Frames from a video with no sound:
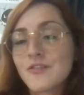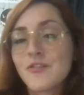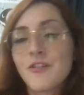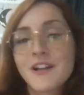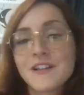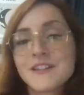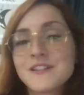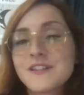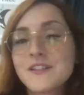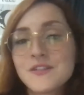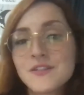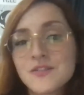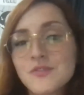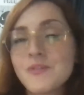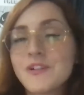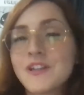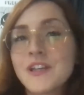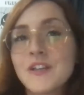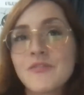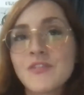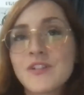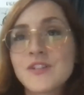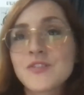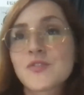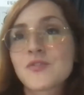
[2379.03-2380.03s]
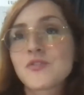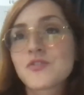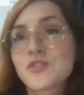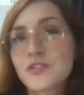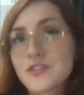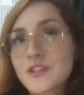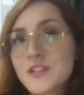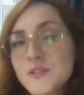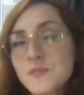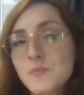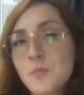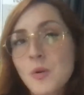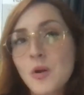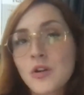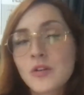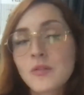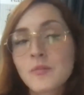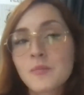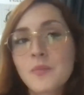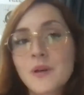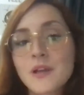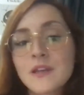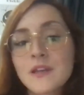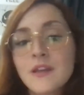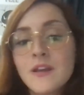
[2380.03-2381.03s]
I didn't do any research on this
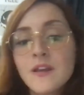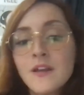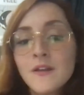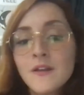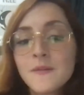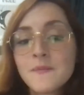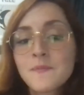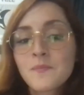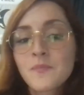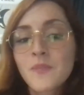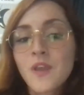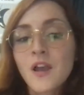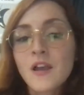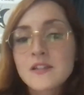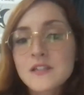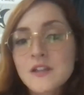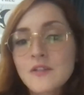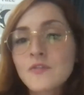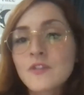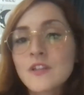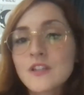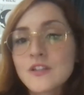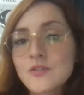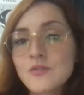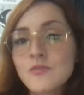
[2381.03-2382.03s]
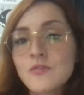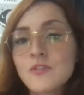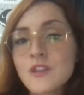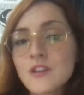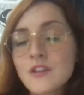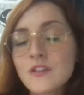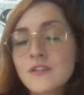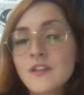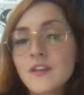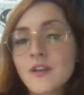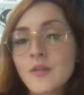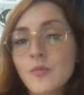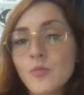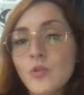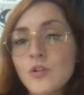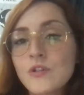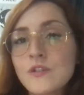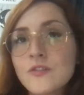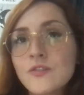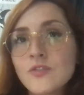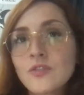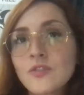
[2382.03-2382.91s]
part, but I definitely do think that it would,